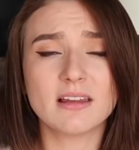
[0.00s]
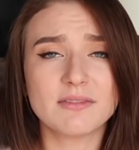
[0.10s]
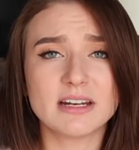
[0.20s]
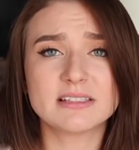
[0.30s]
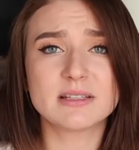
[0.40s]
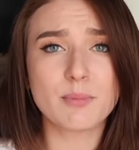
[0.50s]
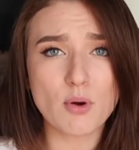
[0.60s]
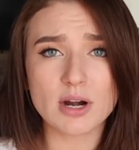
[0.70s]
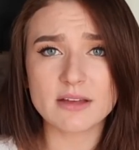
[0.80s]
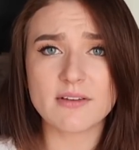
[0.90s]
I love that it's
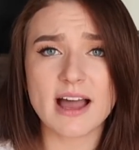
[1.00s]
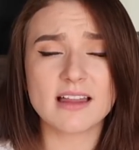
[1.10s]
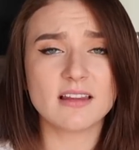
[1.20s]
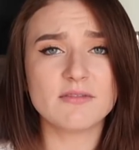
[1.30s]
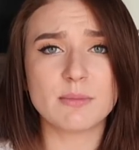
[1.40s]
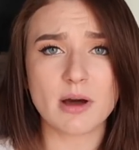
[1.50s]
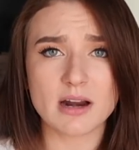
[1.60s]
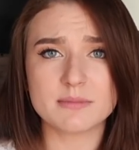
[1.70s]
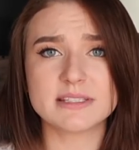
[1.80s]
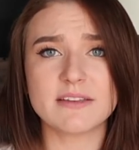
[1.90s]
supportive. I love the
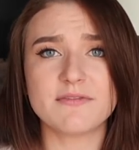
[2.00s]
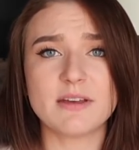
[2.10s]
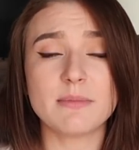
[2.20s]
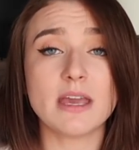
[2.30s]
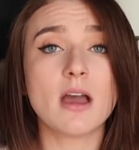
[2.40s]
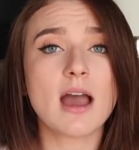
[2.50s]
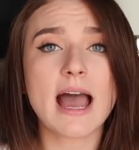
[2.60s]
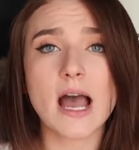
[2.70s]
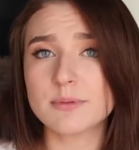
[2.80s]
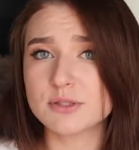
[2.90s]
bottoms. They fit me
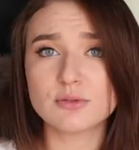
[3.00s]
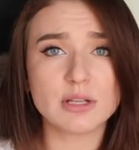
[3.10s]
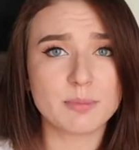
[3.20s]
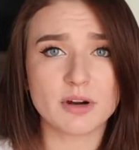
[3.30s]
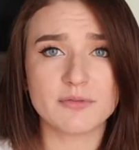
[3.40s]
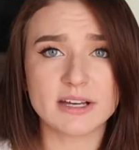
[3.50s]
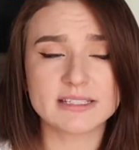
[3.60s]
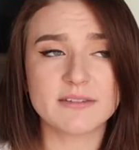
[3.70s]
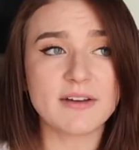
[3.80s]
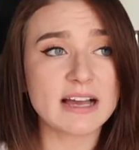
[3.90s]
absolutely
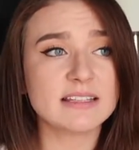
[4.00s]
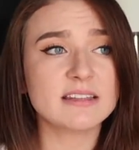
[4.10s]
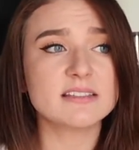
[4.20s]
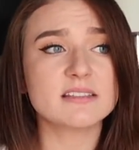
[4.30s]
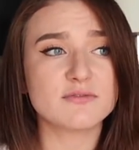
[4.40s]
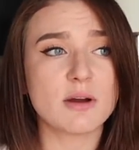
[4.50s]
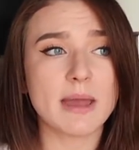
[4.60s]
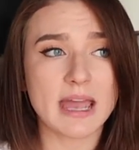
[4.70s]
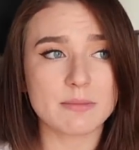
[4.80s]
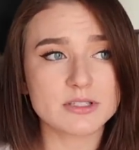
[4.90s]
perfect. The fact that this is from
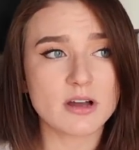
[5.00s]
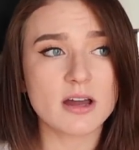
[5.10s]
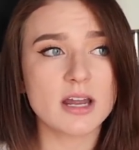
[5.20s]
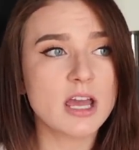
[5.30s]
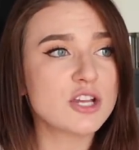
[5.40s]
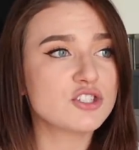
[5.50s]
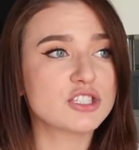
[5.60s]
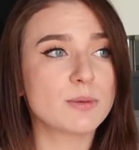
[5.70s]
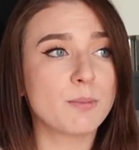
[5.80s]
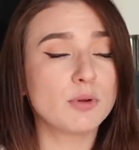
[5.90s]
Amazon
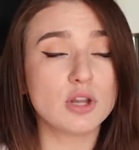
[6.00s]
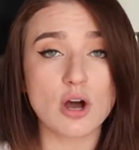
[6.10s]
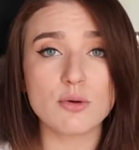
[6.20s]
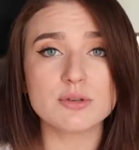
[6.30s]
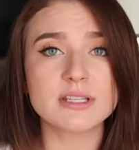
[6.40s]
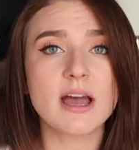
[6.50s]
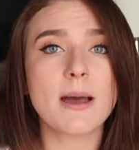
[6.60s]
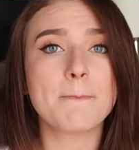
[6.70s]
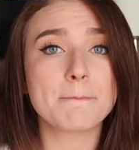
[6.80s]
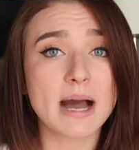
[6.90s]
just blows
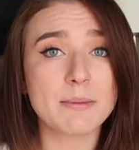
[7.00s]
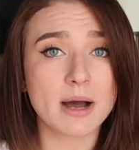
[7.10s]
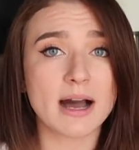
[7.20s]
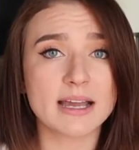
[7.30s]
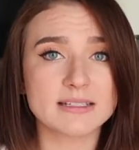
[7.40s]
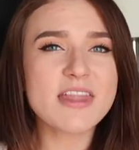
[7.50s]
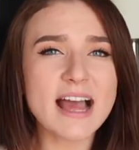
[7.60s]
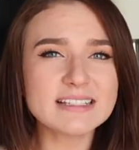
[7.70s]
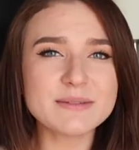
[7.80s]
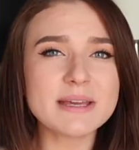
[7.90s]
my mind.
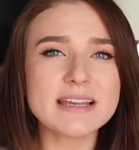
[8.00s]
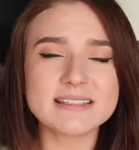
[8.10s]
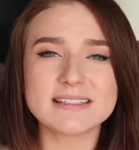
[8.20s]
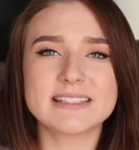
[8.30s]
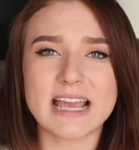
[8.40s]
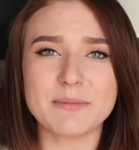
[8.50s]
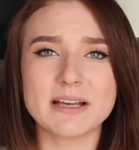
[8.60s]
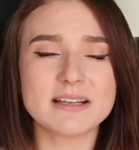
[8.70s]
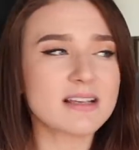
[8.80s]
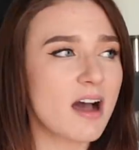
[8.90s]
That to me is insane,
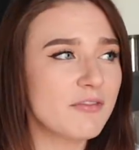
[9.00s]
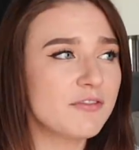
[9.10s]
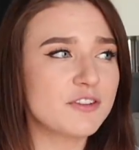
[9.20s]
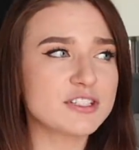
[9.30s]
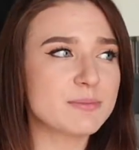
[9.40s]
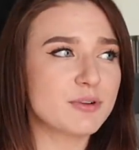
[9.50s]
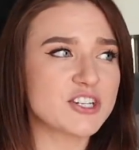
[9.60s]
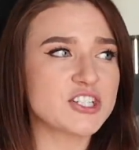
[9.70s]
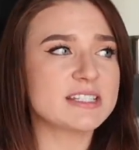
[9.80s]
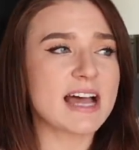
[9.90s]
because off of first
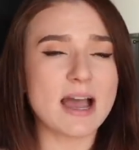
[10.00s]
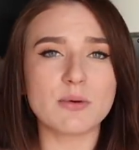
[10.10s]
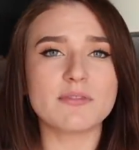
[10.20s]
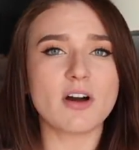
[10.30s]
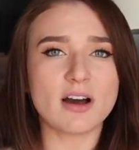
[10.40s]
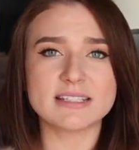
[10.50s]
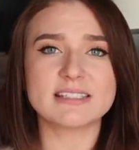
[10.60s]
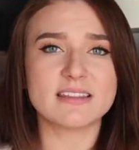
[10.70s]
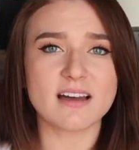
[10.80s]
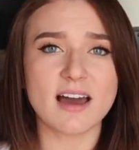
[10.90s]
impressions, I would have
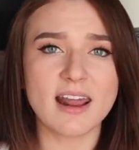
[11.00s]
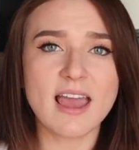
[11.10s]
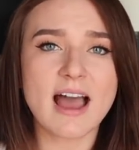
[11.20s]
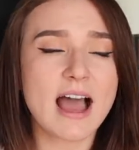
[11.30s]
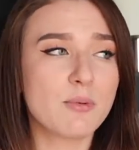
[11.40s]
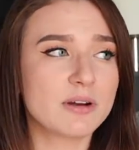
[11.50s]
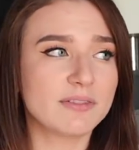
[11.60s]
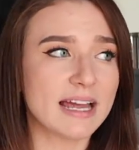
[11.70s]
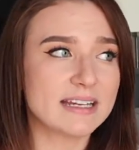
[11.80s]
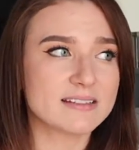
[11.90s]
honestly thought I would
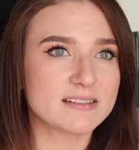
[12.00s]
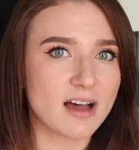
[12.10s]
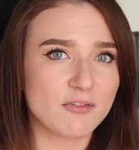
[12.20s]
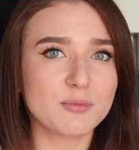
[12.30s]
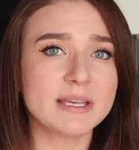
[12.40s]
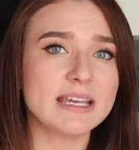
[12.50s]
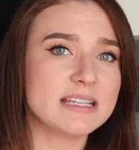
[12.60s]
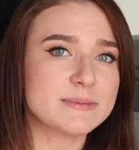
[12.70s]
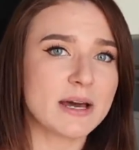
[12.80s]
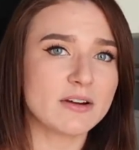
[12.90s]
have liked Zaful
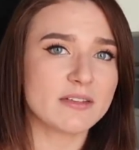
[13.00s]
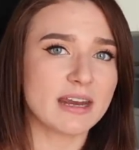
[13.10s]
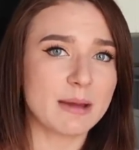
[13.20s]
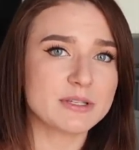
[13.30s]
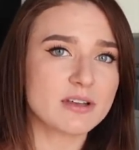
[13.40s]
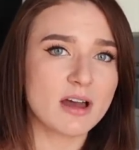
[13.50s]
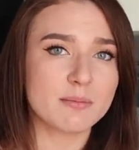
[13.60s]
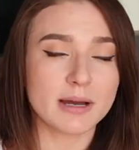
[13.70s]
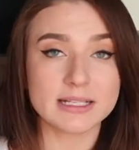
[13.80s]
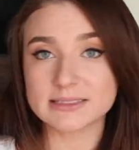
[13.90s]
bikinis better than
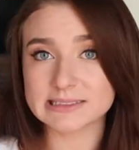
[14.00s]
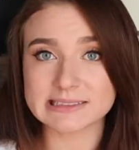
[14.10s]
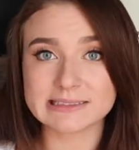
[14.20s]
Amazon, but